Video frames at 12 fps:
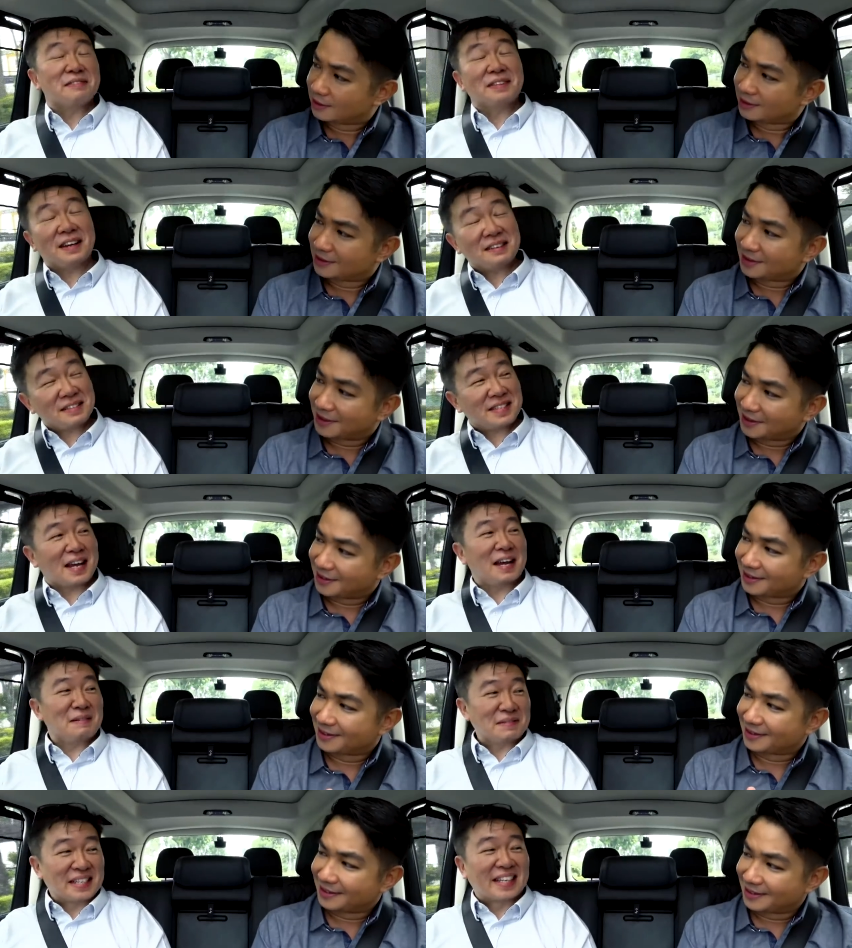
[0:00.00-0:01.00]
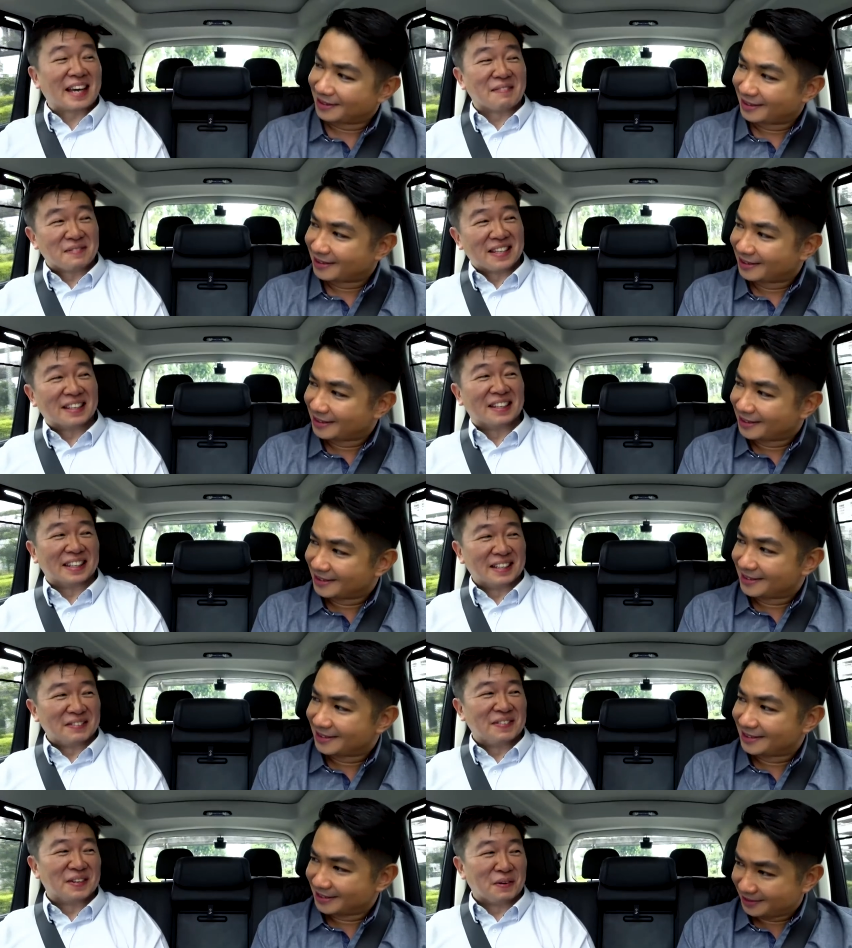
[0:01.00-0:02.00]
Speaker 1: There are times it can be a little
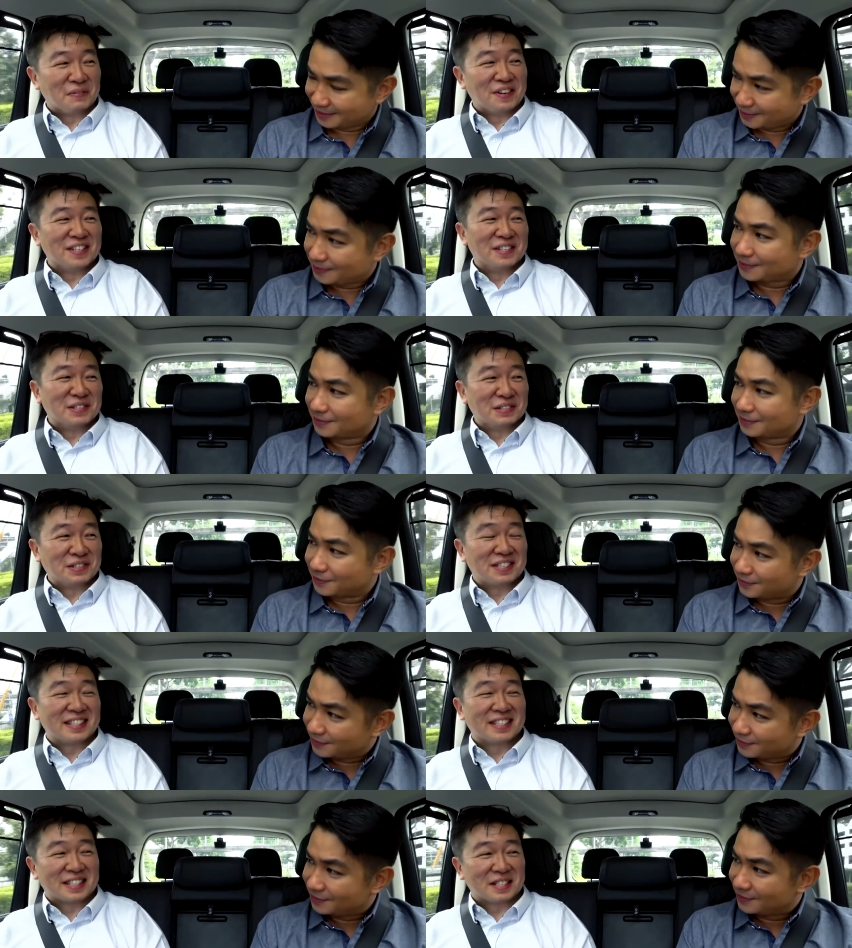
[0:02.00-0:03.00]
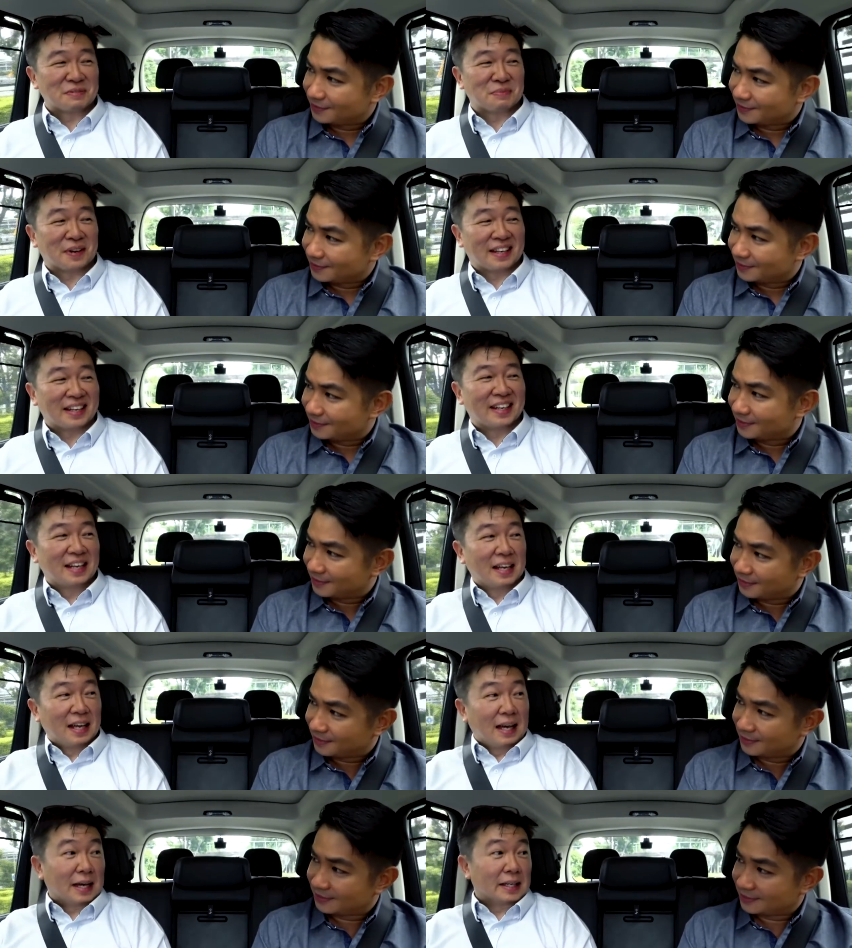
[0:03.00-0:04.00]
bit overused. This is when
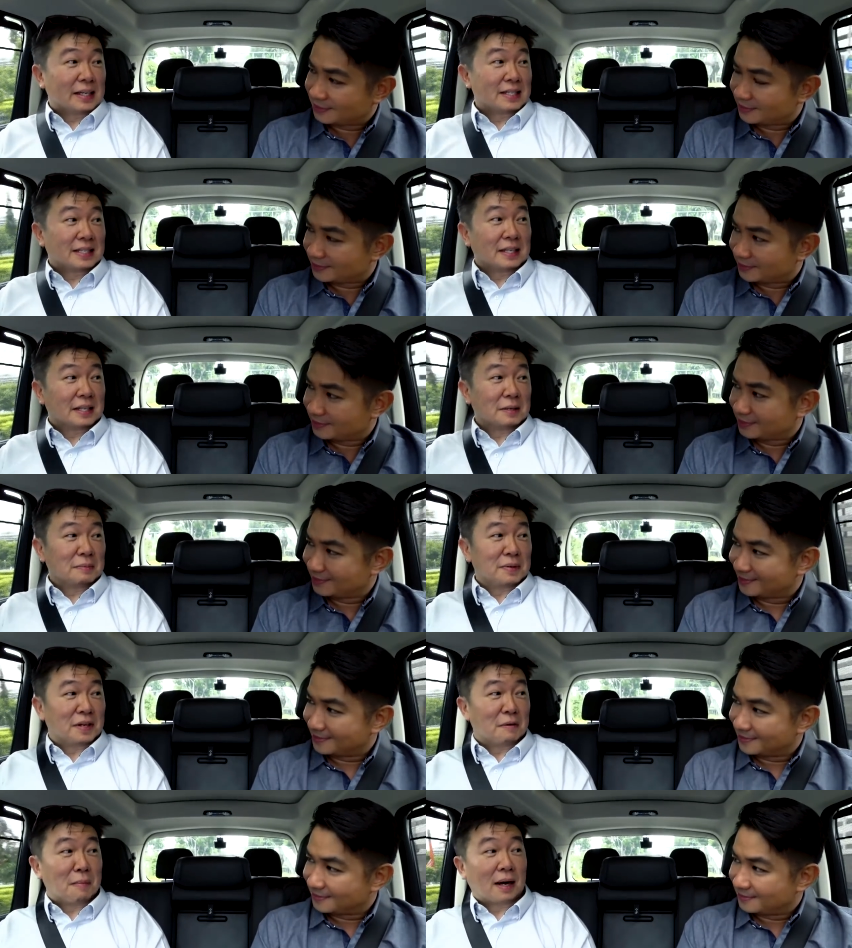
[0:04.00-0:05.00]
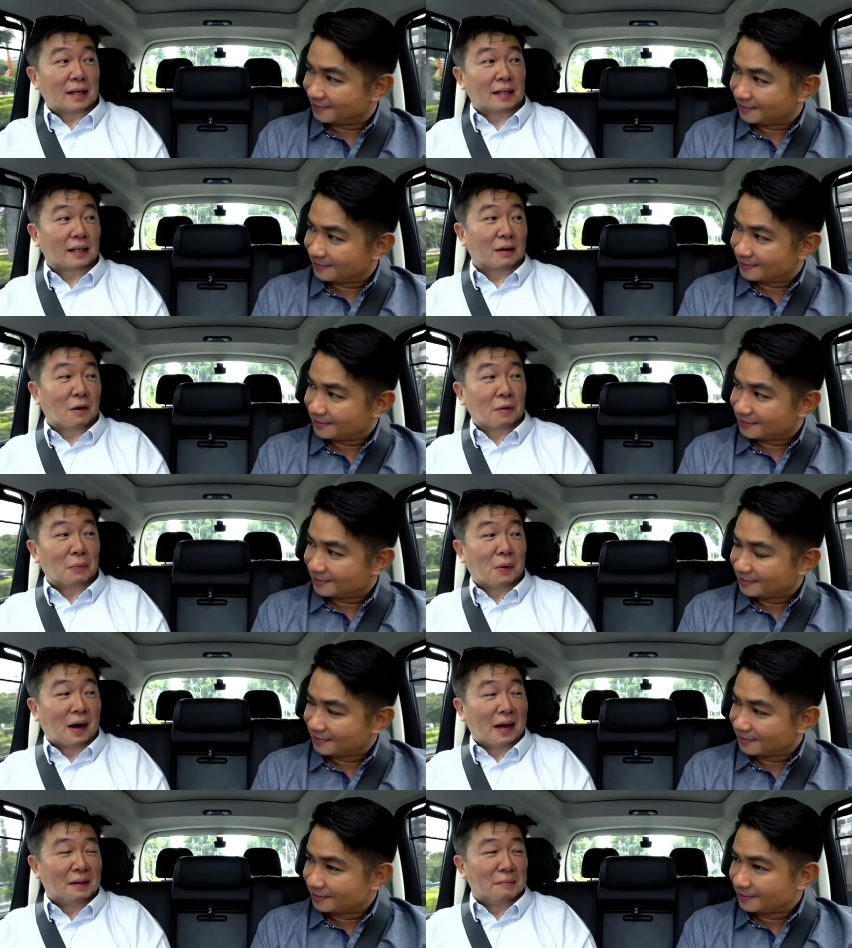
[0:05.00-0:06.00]
I guess a little bit of marketing gone
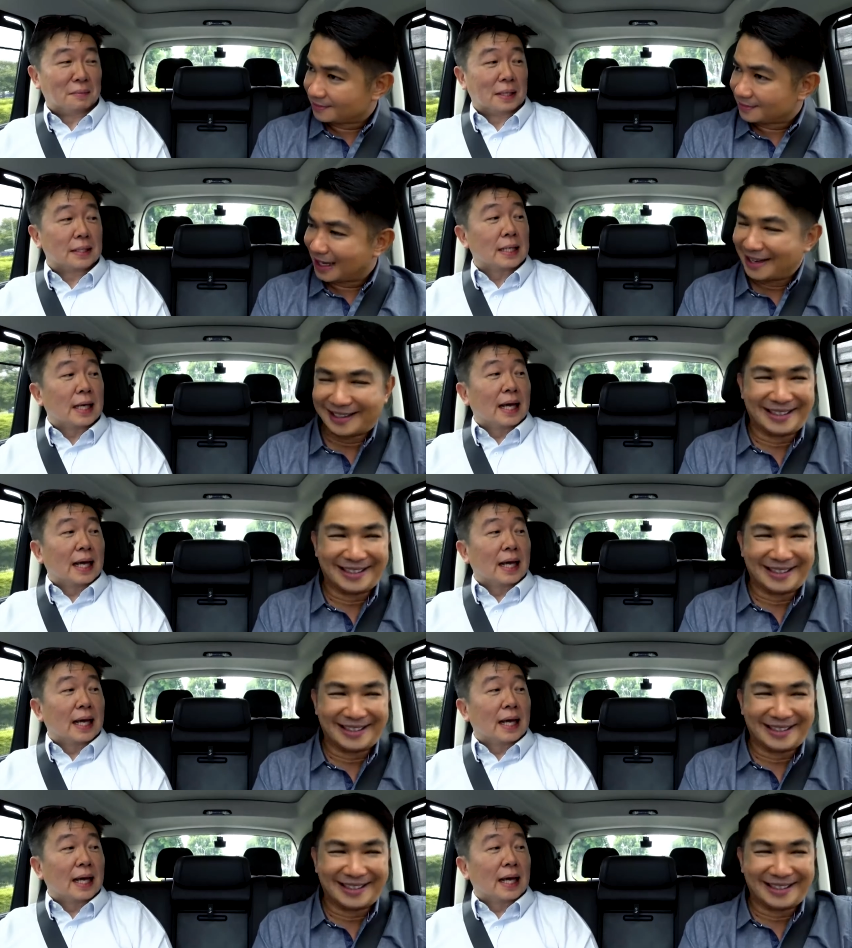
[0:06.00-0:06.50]
wild, but